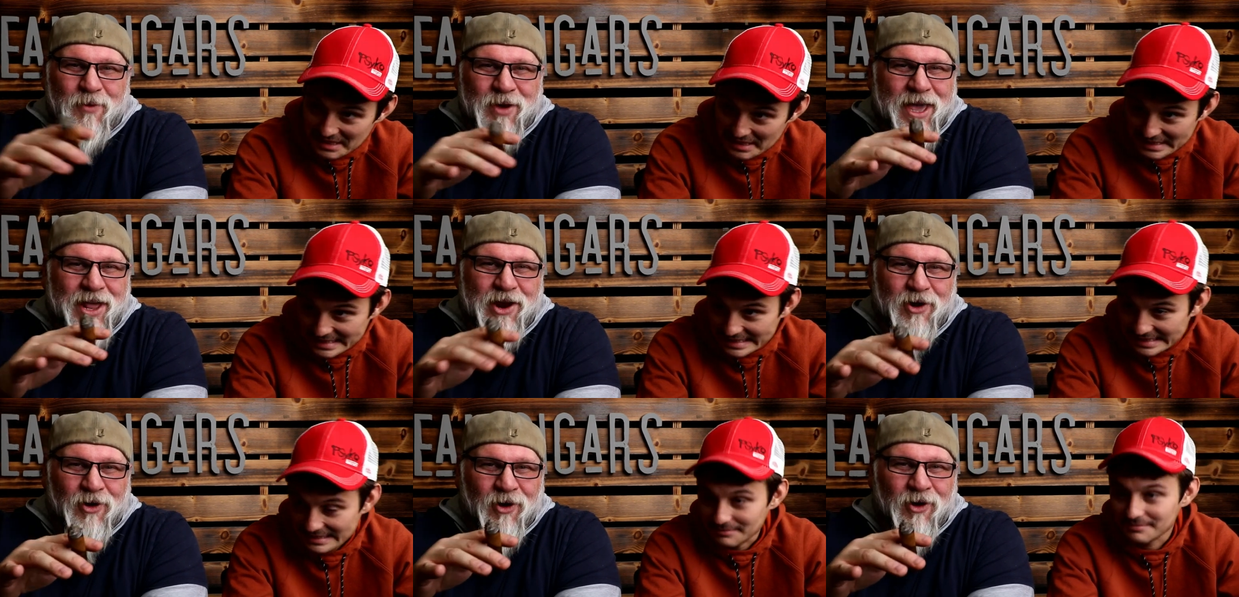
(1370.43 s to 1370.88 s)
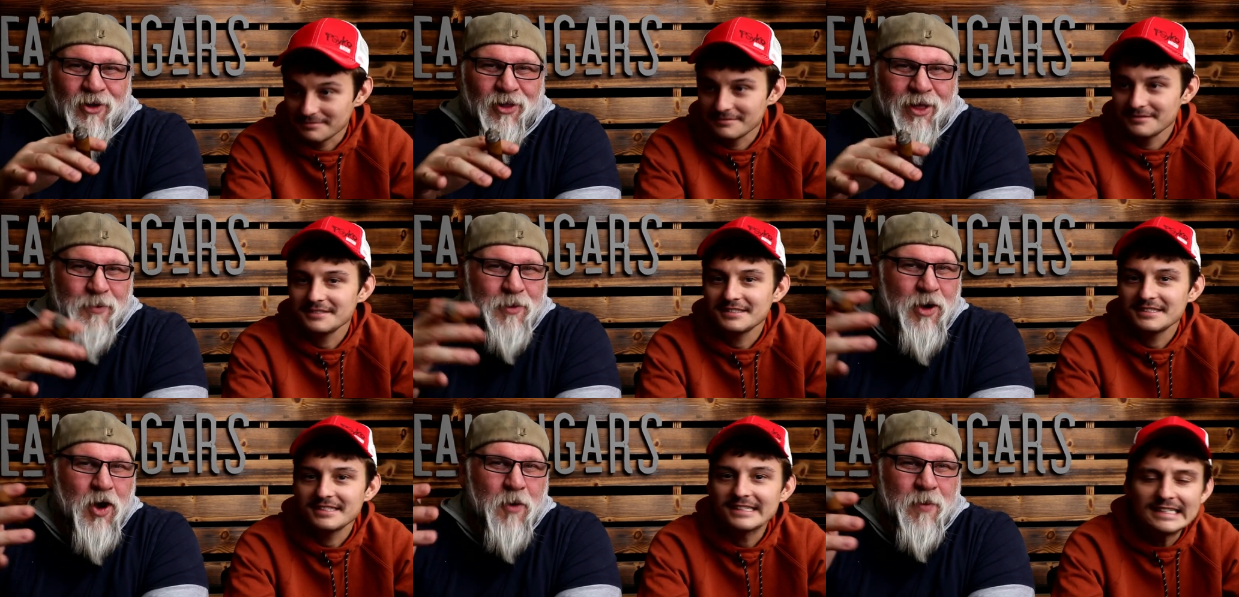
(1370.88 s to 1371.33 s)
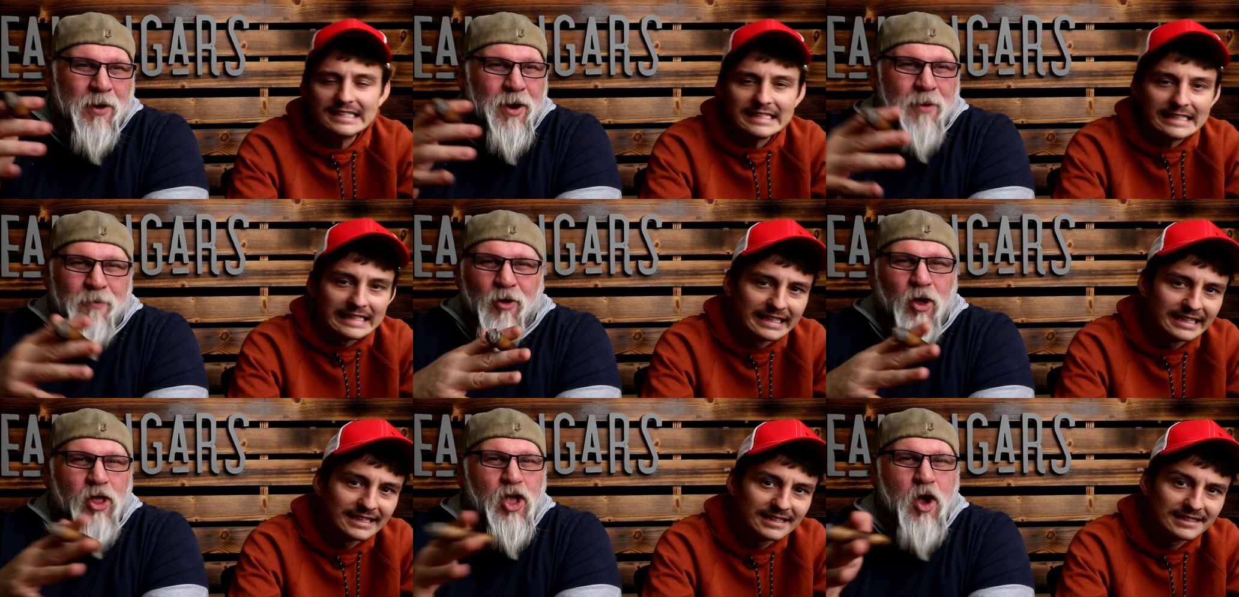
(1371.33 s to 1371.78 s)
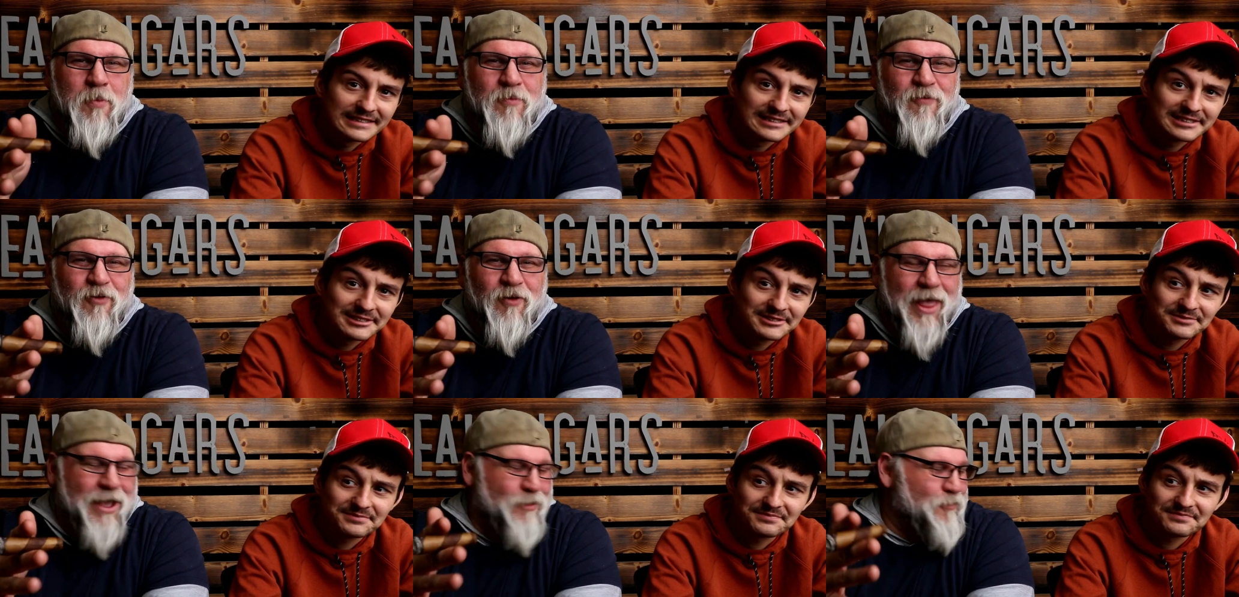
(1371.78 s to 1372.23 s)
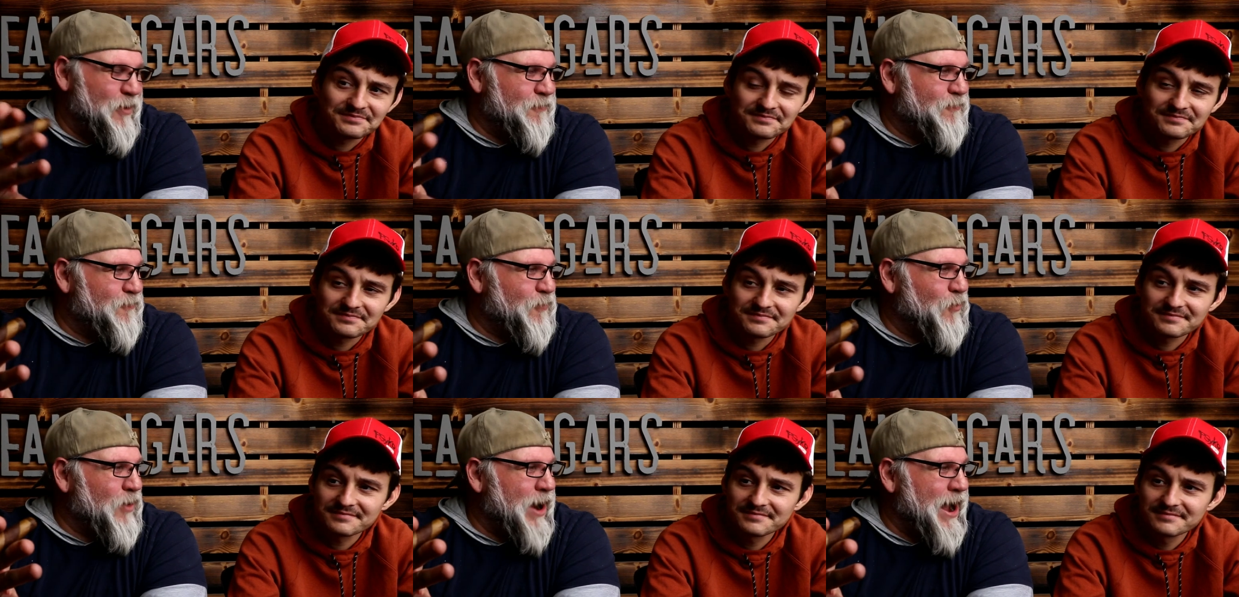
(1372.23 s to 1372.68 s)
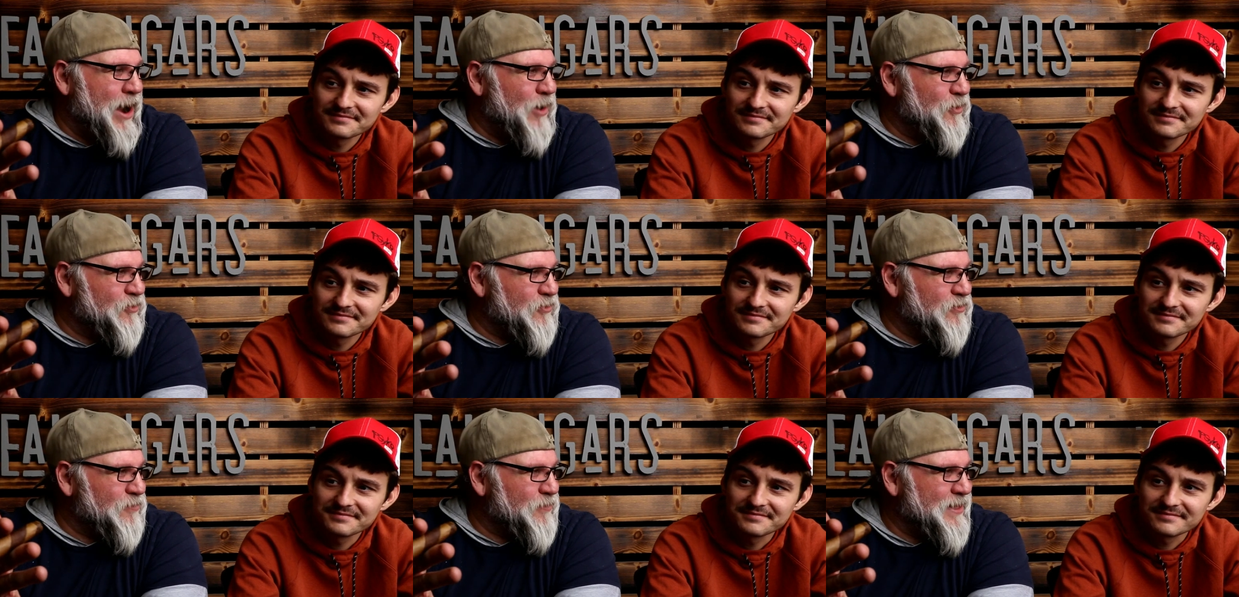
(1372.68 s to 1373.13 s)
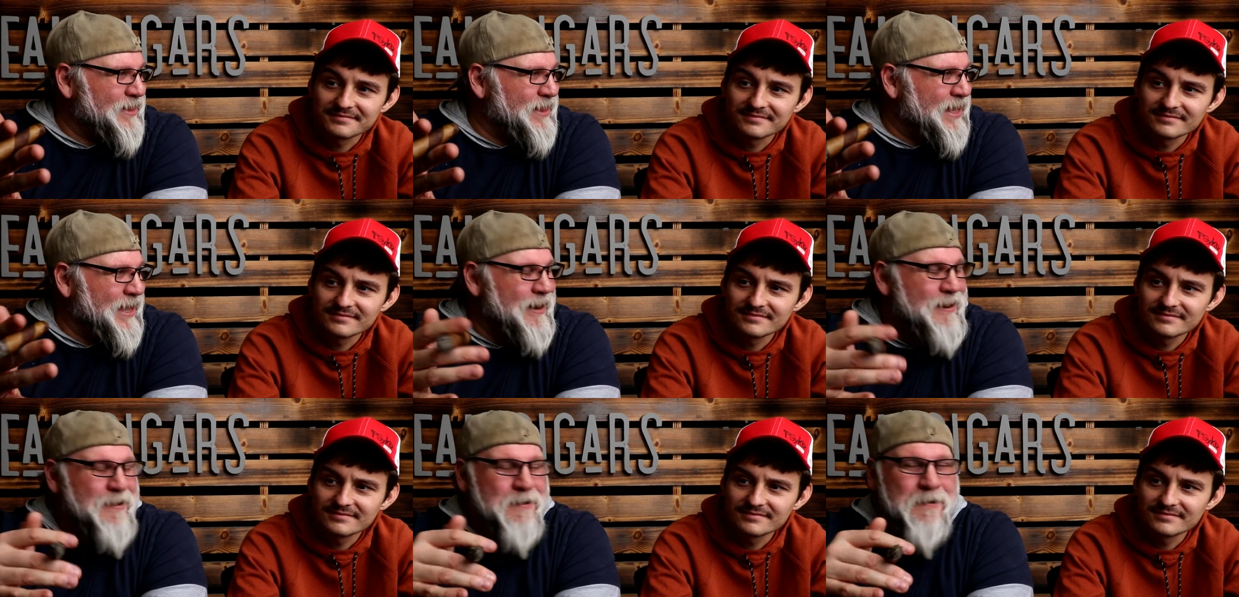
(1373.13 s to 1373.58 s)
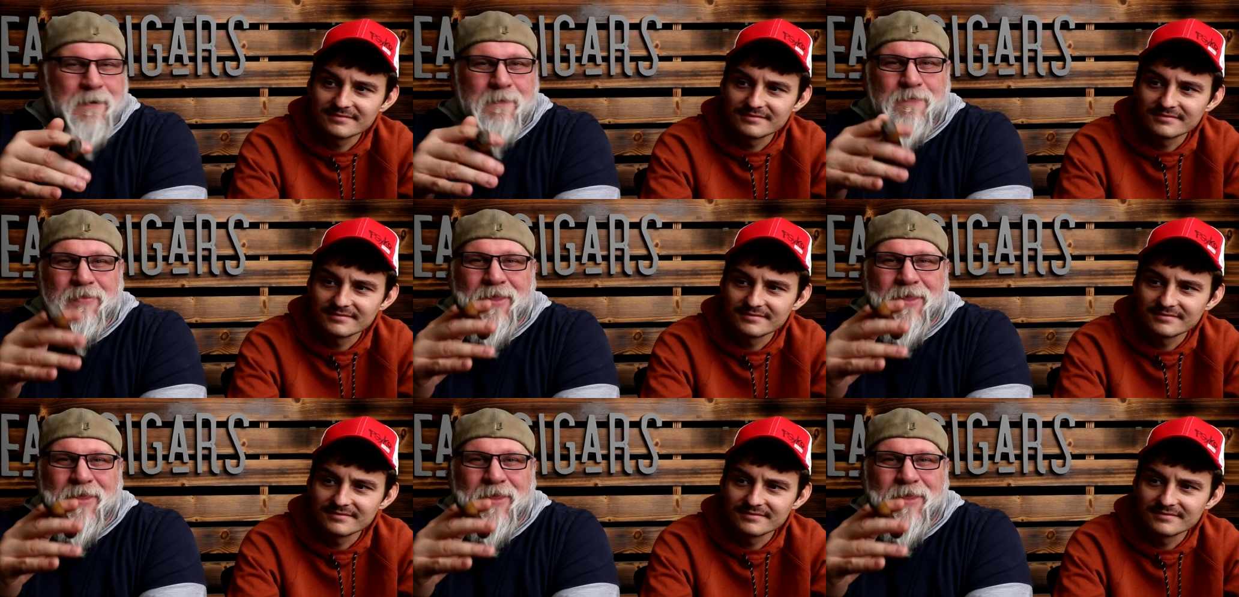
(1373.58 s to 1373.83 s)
Speaker 1: We get here early. We open up. We're only open for like what four hours or something like that.